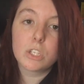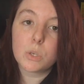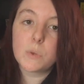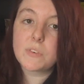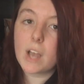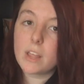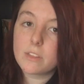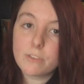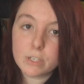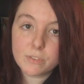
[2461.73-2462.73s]
So we've got
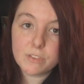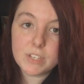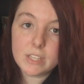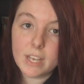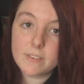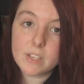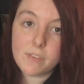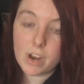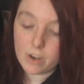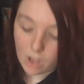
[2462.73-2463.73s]
The First 15 Lives
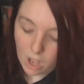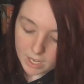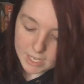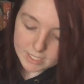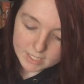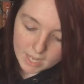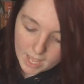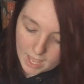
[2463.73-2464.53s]
of Harry August,